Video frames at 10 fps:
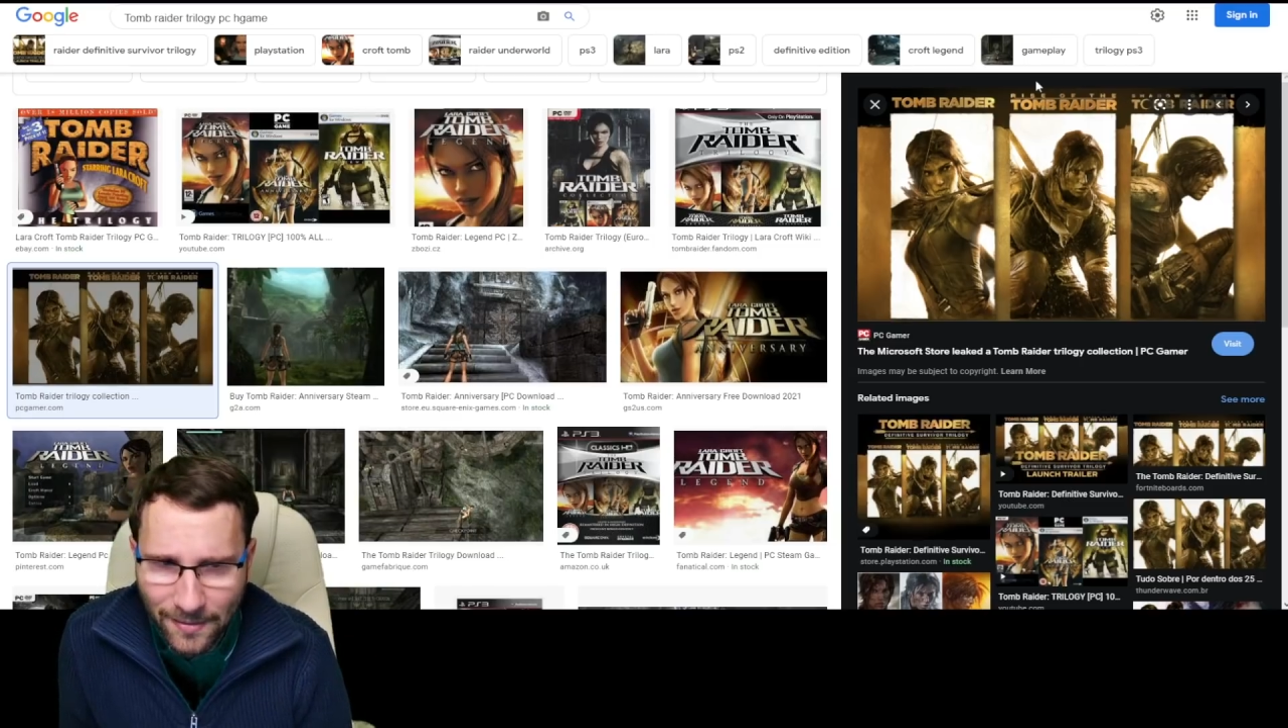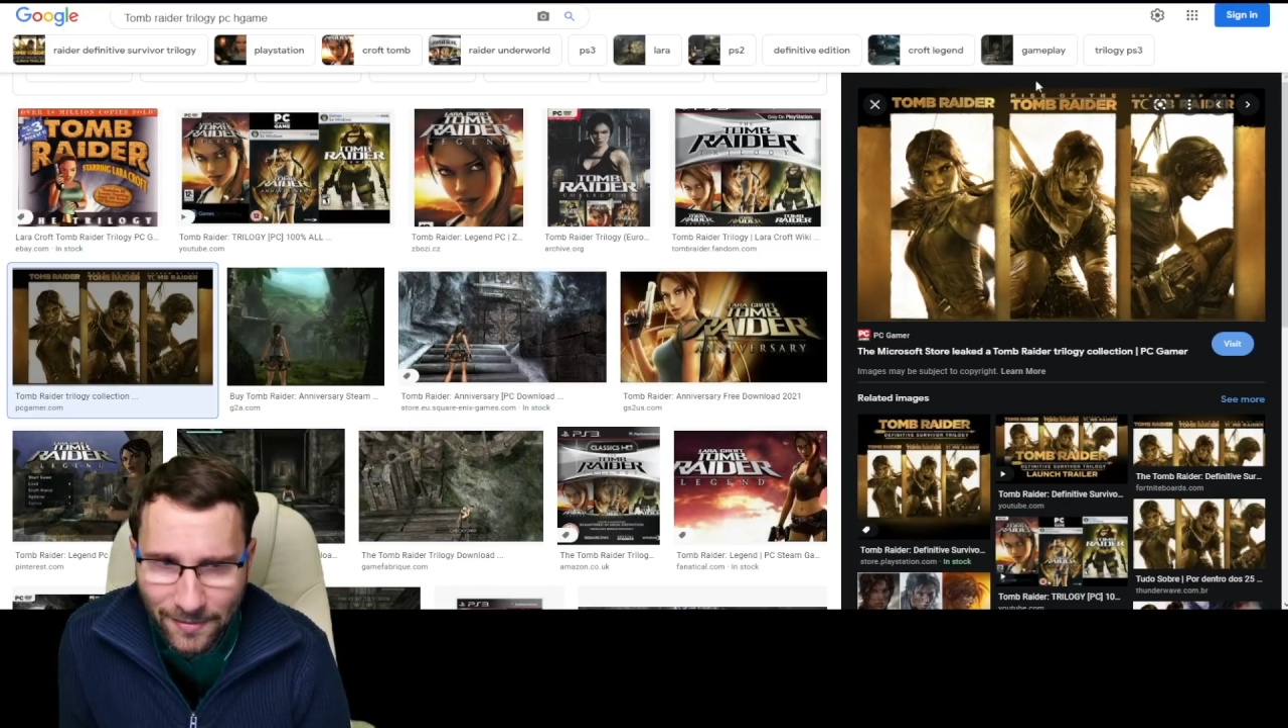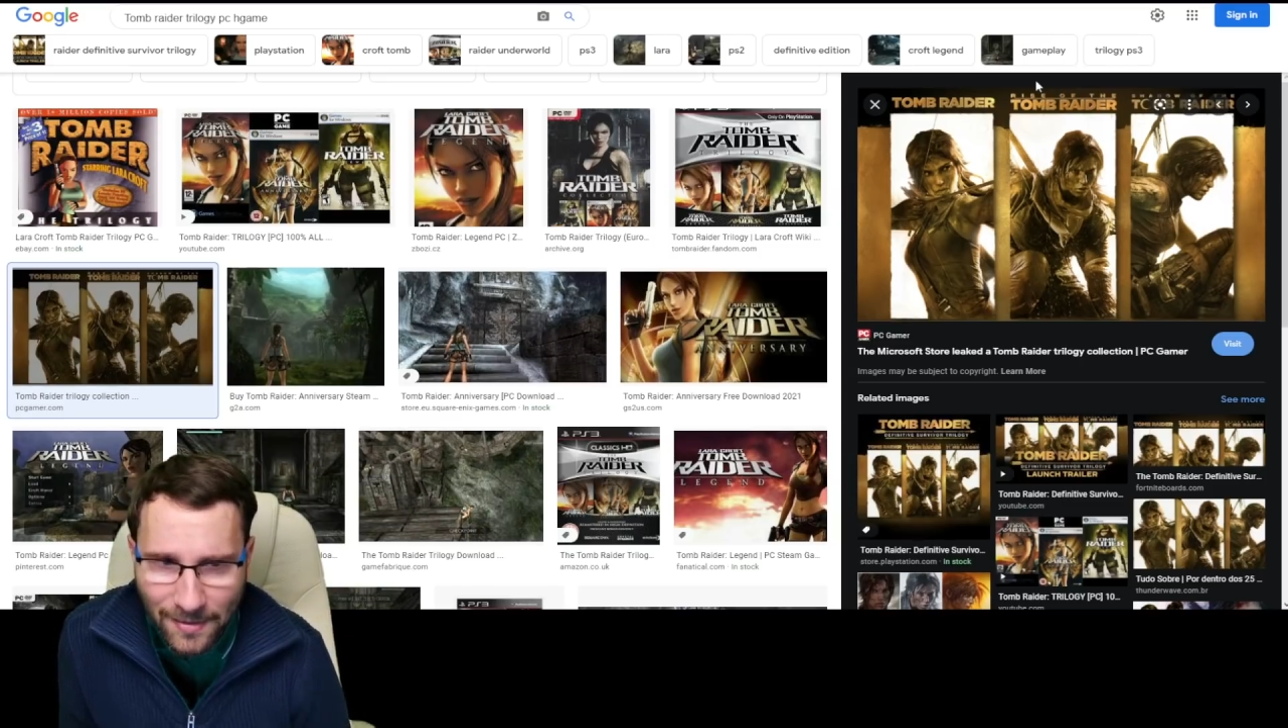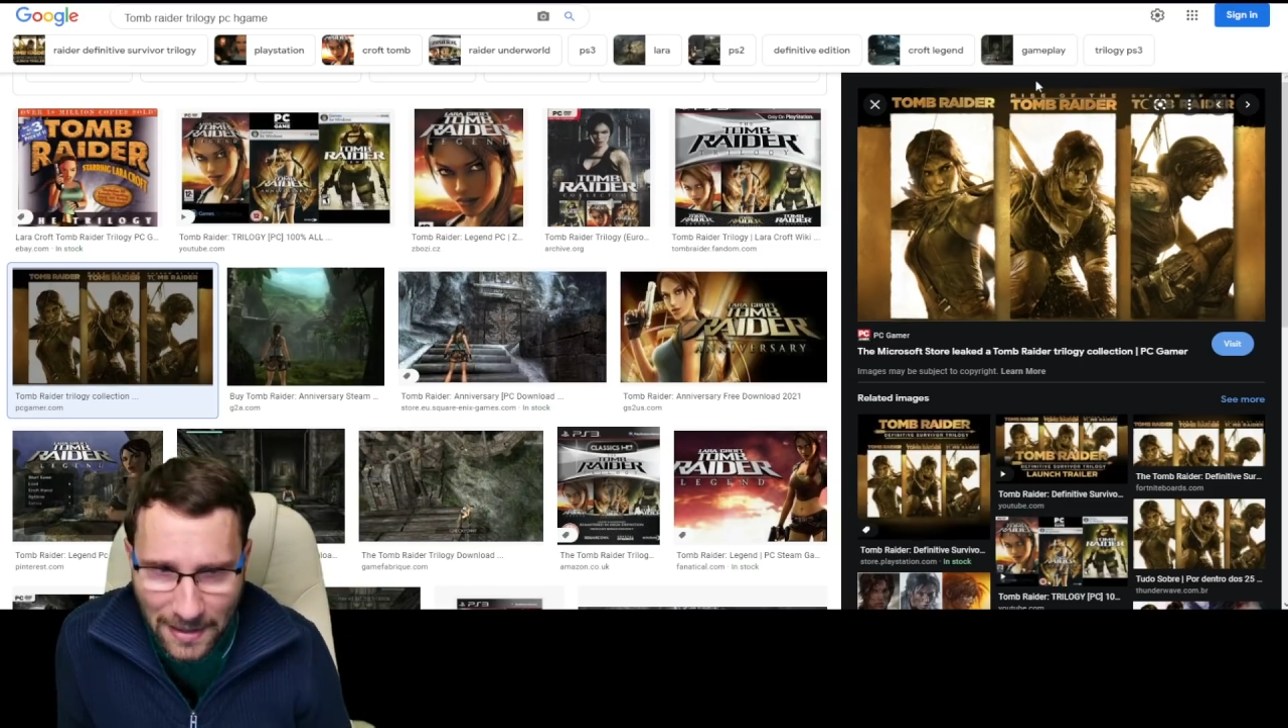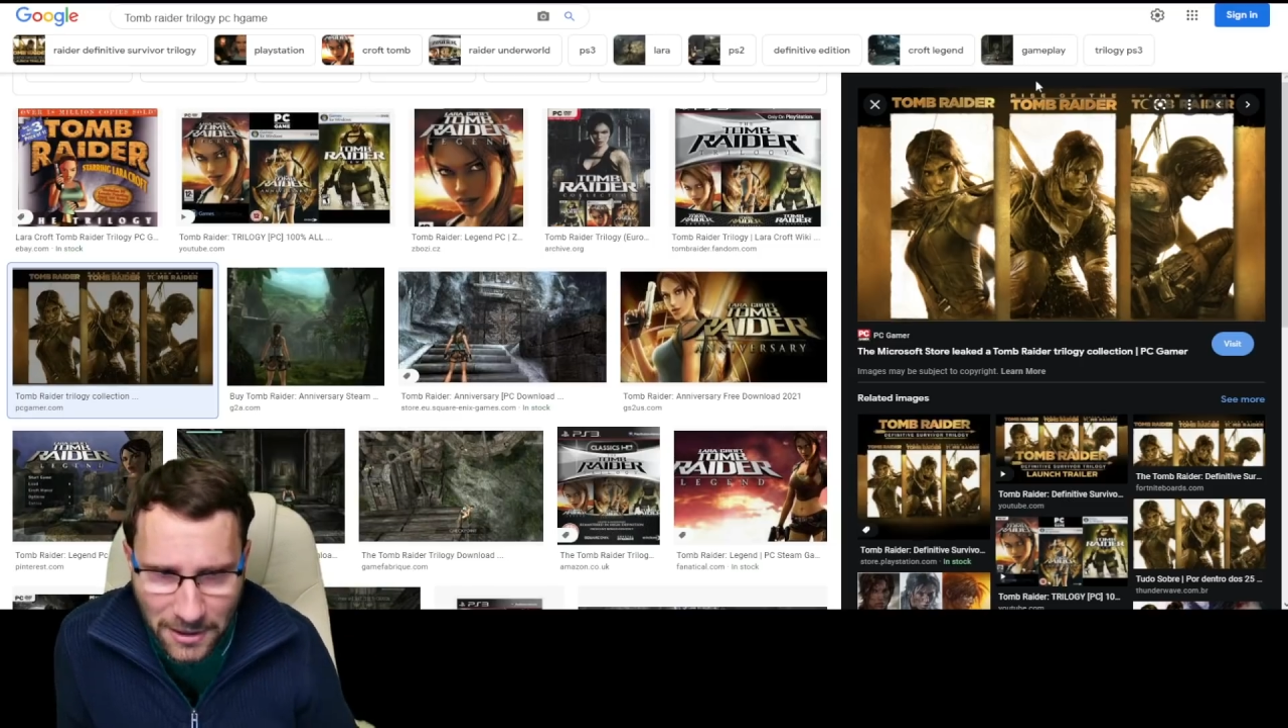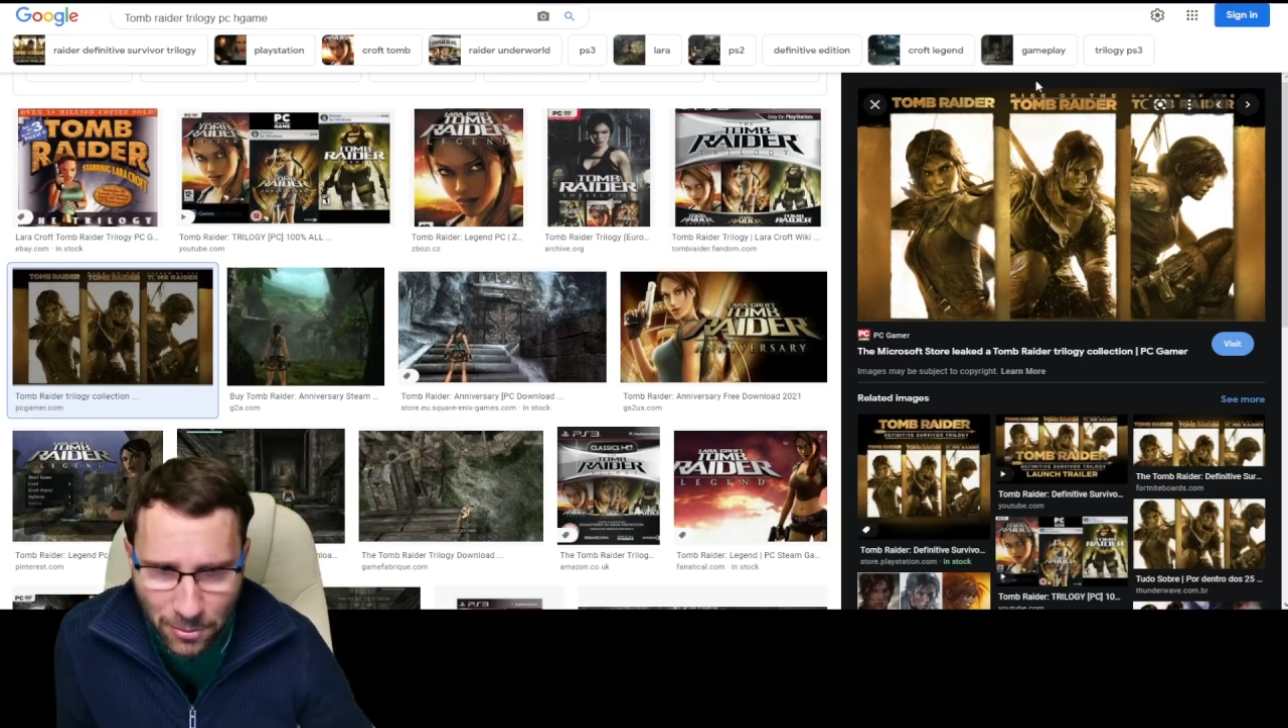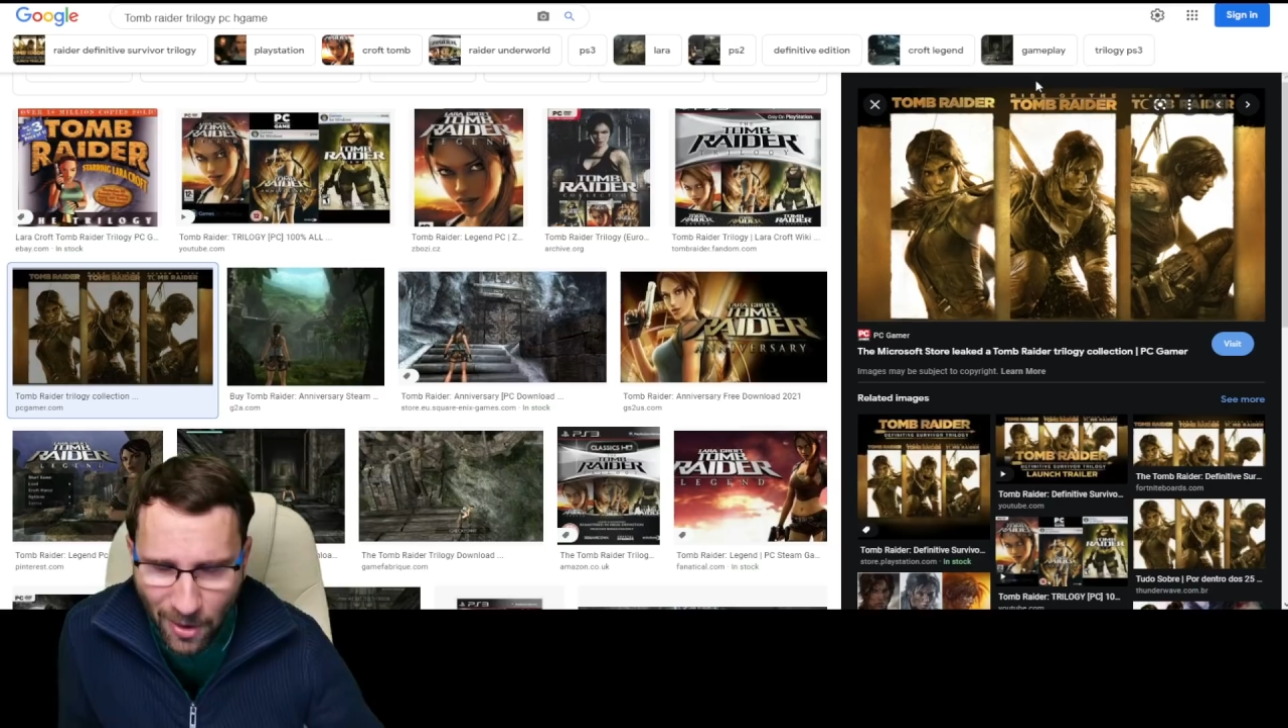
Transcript: this